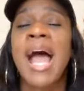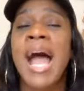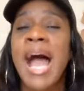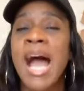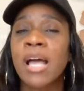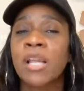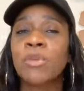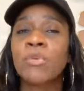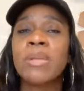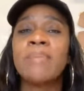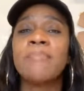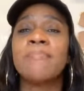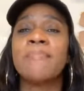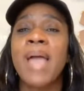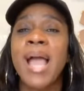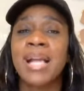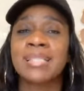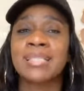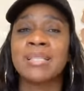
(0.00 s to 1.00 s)
How do we
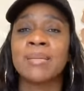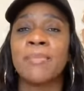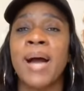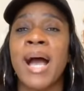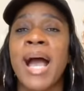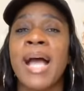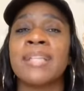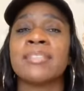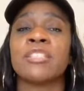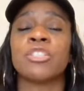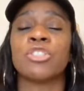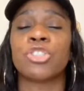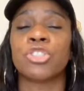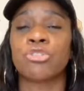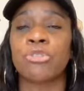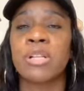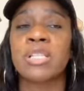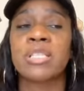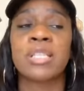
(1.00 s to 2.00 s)
maximize the
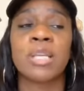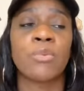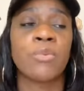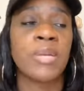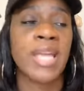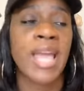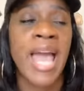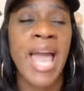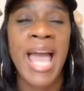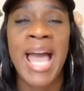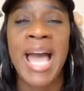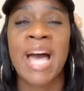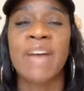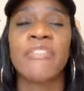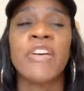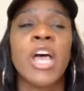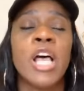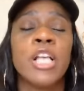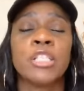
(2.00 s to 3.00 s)
strengths that we
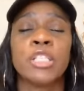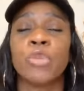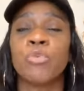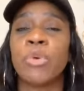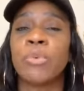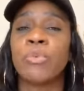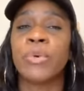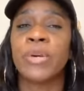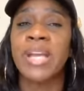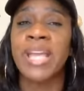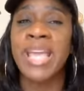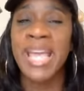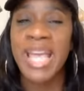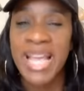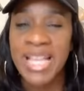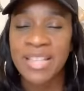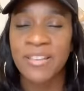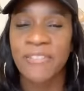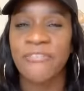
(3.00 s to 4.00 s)
have so when we're
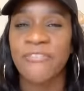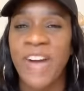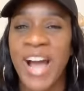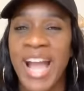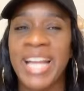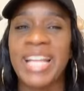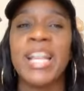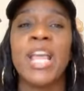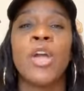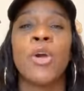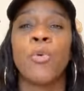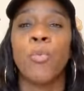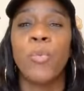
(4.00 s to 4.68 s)
in the fight,